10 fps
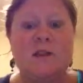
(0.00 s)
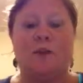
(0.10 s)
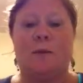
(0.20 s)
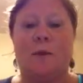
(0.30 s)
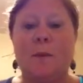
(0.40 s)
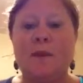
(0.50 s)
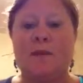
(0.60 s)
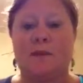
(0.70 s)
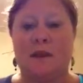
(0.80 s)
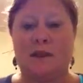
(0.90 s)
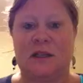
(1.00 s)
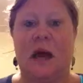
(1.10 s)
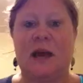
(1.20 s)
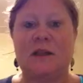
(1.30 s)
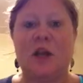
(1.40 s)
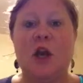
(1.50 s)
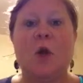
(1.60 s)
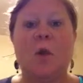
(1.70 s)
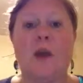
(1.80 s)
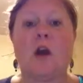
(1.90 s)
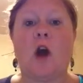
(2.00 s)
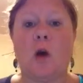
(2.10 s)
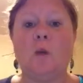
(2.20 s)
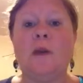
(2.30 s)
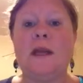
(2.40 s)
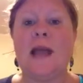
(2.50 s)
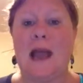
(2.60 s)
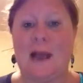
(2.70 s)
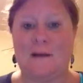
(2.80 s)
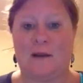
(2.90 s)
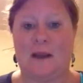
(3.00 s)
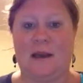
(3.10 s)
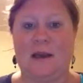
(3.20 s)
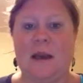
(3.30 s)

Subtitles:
For the purpose of this class, we are only having